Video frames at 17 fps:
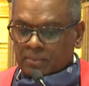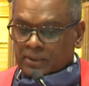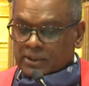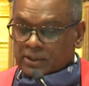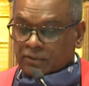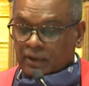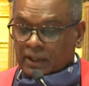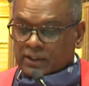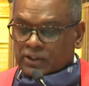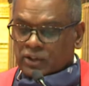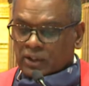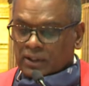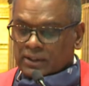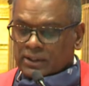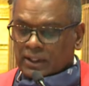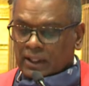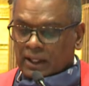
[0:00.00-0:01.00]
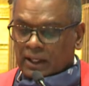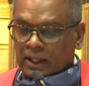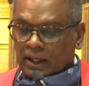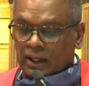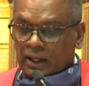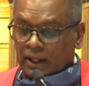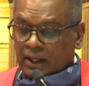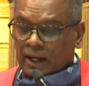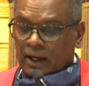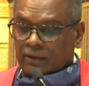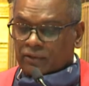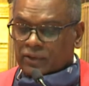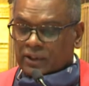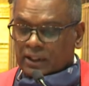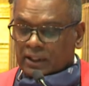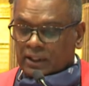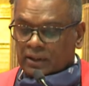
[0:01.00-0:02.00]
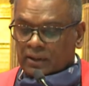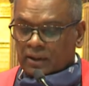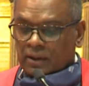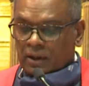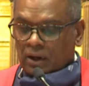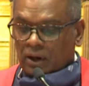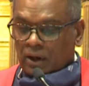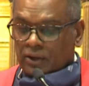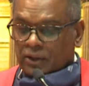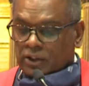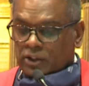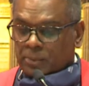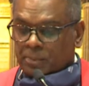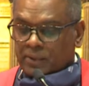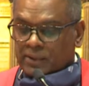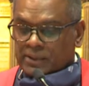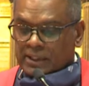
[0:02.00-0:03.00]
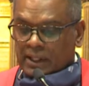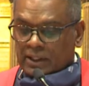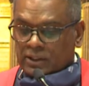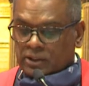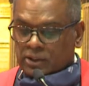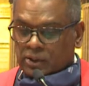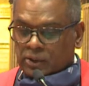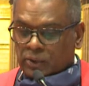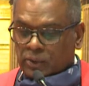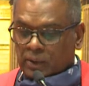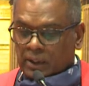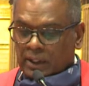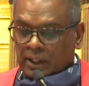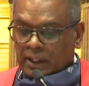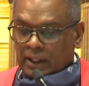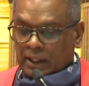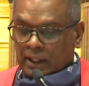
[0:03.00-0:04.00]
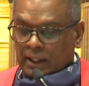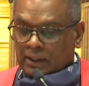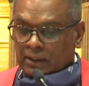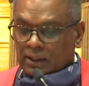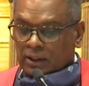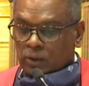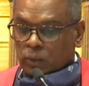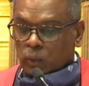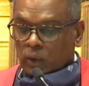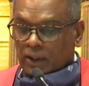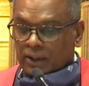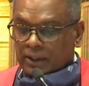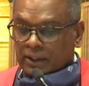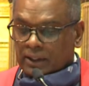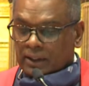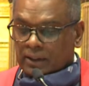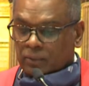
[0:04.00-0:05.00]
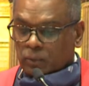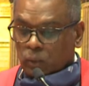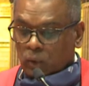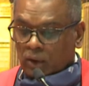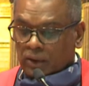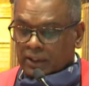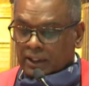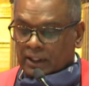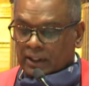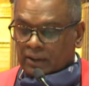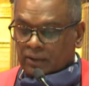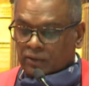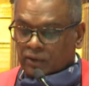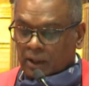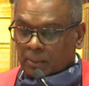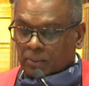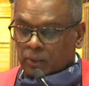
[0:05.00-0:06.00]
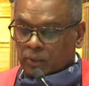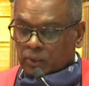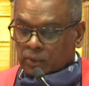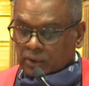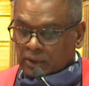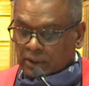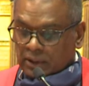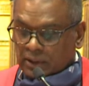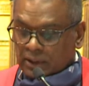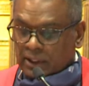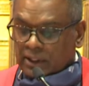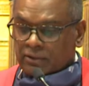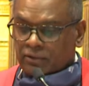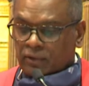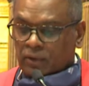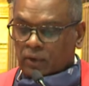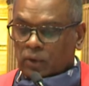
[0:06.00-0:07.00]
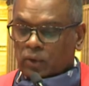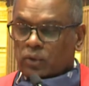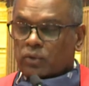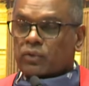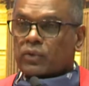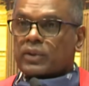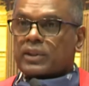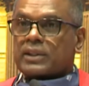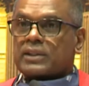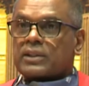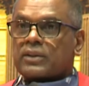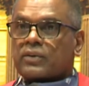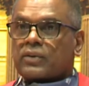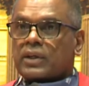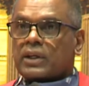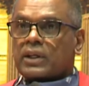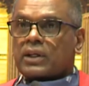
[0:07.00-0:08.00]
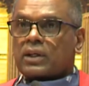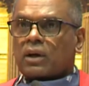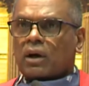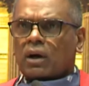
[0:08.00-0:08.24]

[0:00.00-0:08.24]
Mr. Vice-Chancellor, I have the honor to present to you Elelwani Ramulifo for the degree